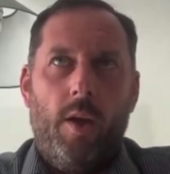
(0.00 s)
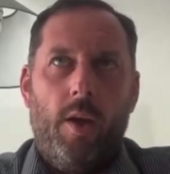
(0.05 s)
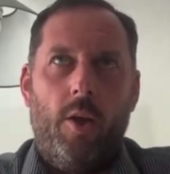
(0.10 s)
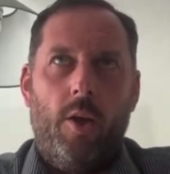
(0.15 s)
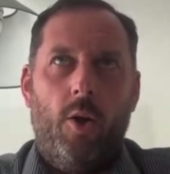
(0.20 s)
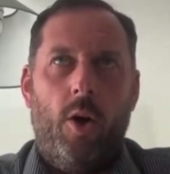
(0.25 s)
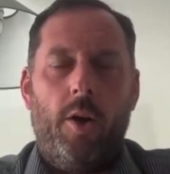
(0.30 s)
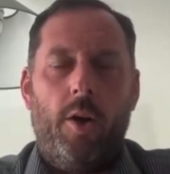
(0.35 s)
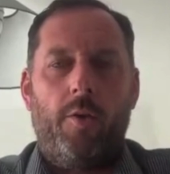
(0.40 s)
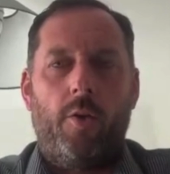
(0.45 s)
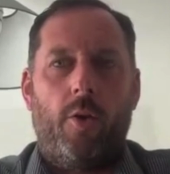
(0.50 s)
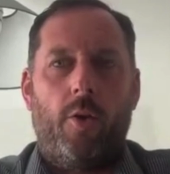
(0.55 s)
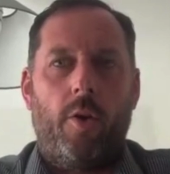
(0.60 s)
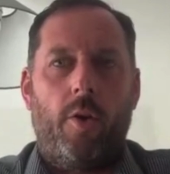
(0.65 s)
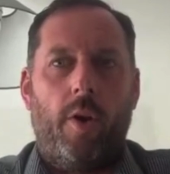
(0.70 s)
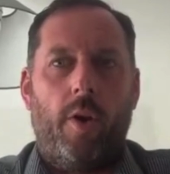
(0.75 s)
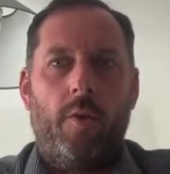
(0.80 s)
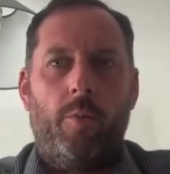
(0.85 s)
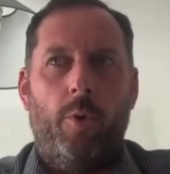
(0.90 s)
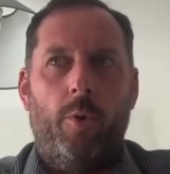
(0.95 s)
I
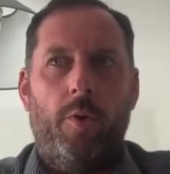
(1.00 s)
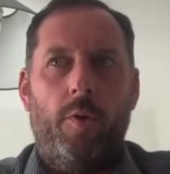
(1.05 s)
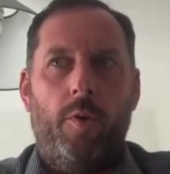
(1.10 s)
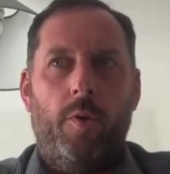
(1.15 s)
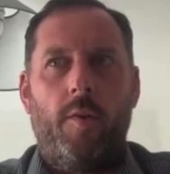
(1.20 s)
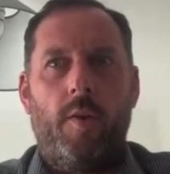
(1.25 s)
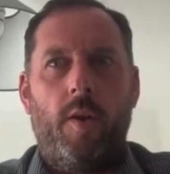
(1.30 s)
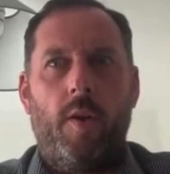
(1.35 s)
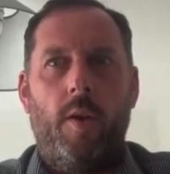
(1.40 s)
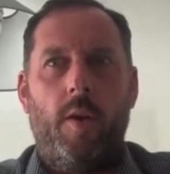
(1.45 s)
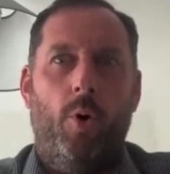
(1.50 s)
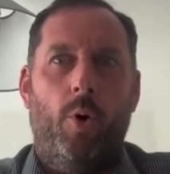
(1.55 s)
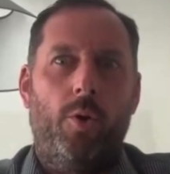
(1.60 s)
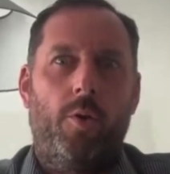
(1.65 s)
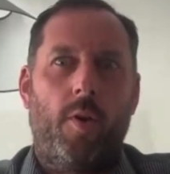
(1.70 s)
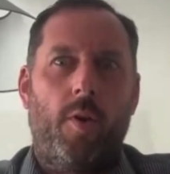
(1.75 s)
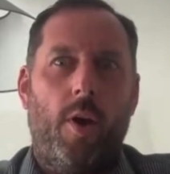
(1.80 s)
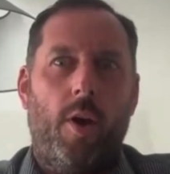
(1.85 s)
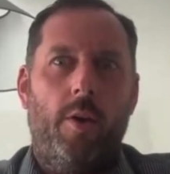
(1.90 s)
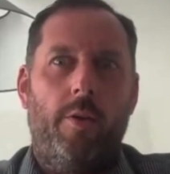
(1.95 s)
suppose I see
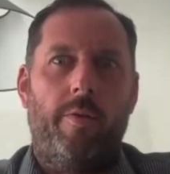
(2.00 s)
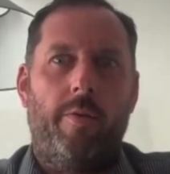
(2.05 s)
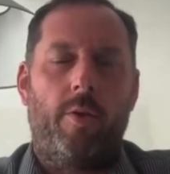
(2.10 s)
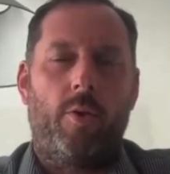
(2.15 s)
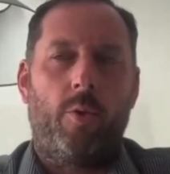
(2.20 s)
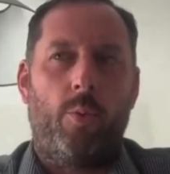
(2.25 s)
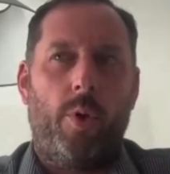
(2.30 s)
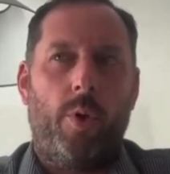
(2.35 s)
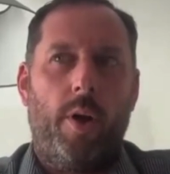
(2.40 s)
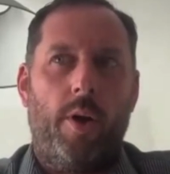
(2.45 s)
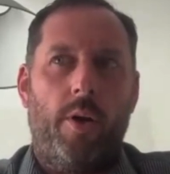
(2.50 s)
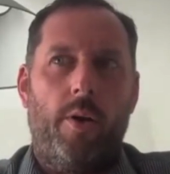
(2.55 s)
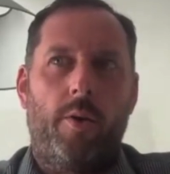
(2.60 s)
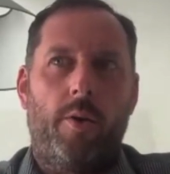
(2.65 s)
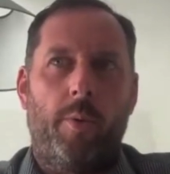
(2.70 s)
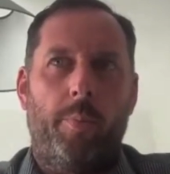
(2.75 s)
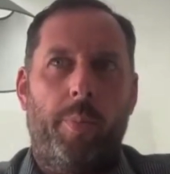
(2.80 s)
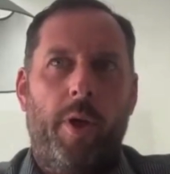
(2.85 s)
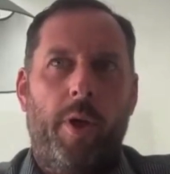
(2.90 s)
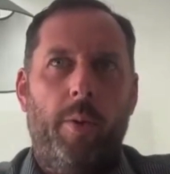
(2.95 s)
both sides of it, where
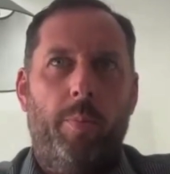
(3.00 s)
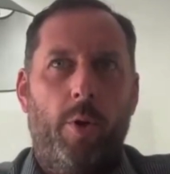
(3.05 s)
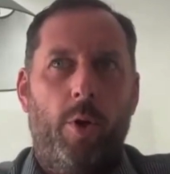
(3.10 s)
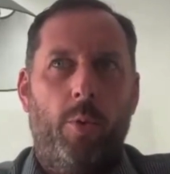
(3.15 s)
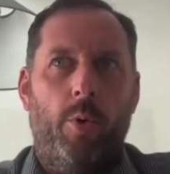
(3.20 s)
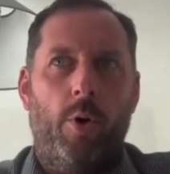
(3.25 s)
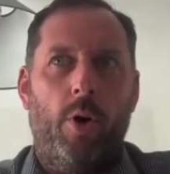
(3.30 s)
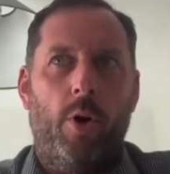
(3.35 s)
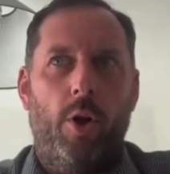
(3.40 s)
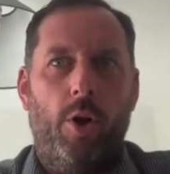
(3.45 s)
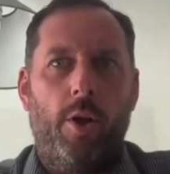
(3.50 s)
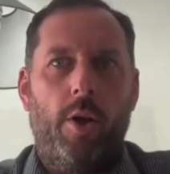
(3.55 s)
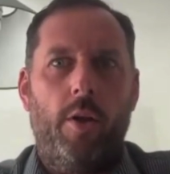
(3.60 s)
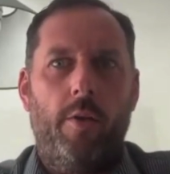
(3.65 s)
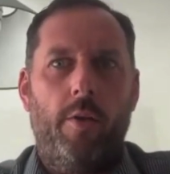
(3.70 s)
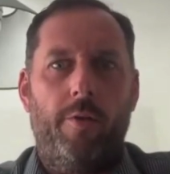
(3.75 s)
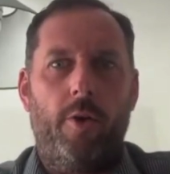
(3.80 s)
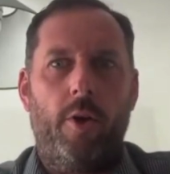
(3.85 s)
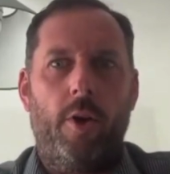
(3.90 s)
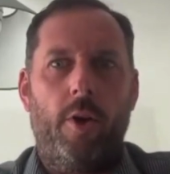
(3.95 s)
the people who are
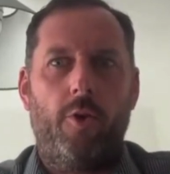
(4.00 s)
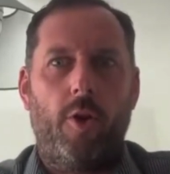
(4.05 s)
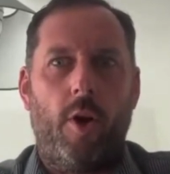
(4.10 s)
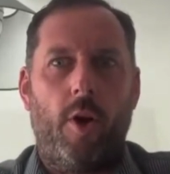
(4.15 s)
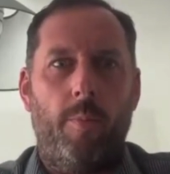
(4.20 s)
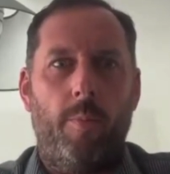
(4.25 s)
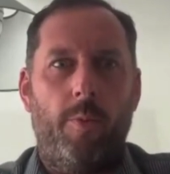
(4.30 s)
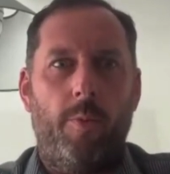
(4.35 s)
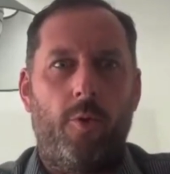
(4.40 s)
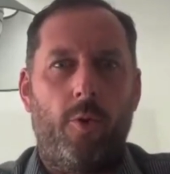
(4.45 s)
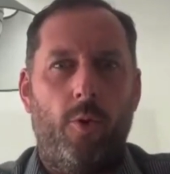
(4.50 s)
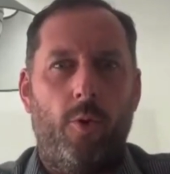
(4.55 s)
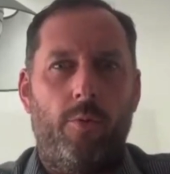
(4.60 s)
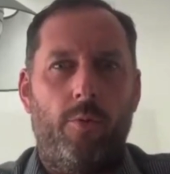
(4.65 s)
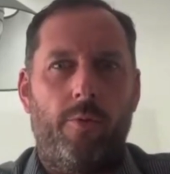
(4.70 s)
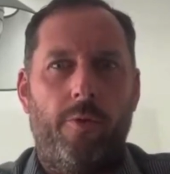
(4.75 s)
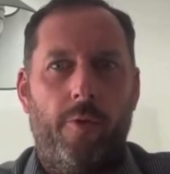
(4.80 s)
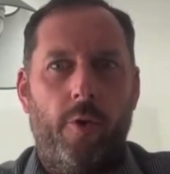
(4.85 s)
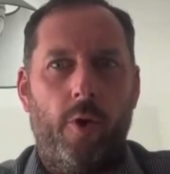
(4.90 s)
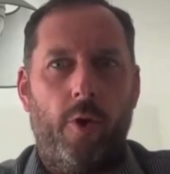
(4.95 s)
looking for the jobs
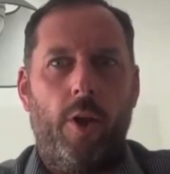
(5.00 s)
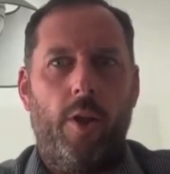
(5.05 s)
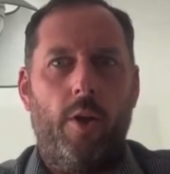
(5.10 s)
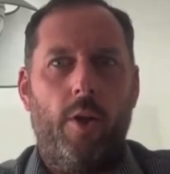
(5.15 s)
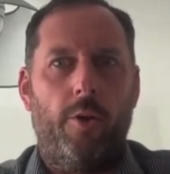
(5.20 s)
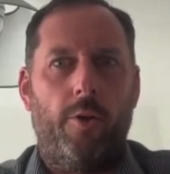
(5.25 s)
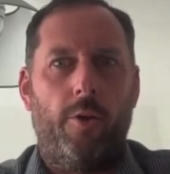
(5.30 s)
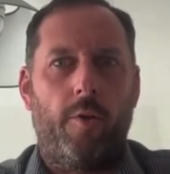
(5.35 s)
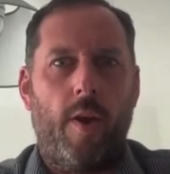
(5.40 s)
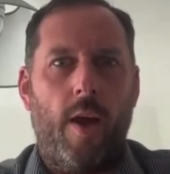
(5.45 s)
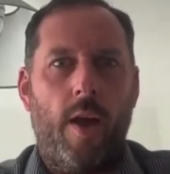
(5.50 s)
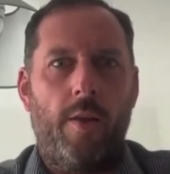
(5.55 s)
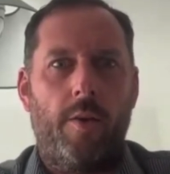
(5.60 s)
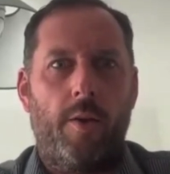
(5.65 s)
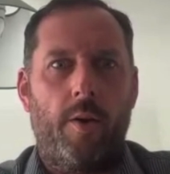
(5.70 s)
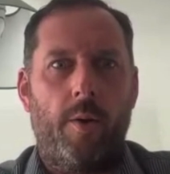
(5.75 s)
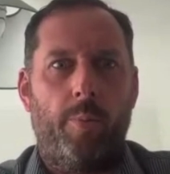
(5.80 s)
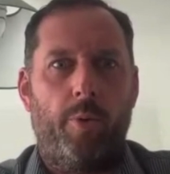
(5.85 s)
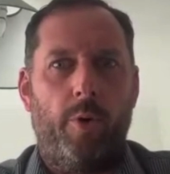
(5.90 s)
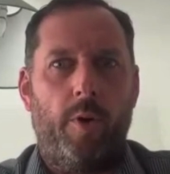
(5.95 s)
don't fully understand
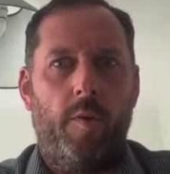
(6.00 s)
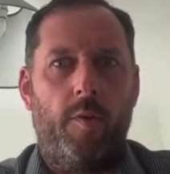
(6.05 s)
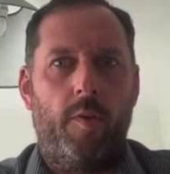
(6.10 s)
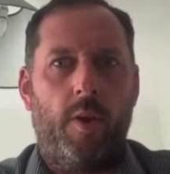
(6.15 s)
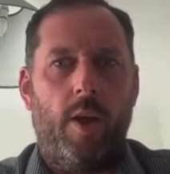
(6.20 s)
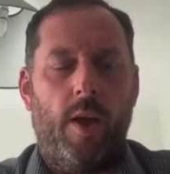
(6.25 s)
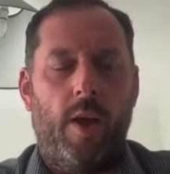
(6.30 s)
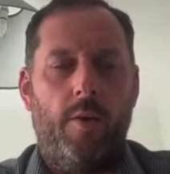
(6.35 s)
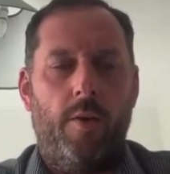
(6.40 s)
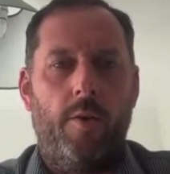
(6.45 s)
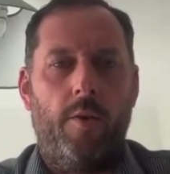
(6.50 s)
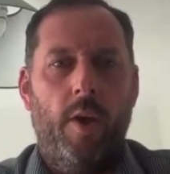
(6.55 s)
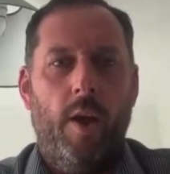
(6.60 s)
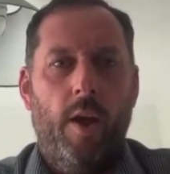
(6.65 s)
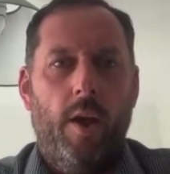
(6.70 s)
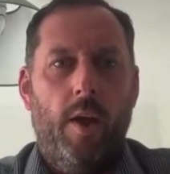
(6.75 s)
and appreciate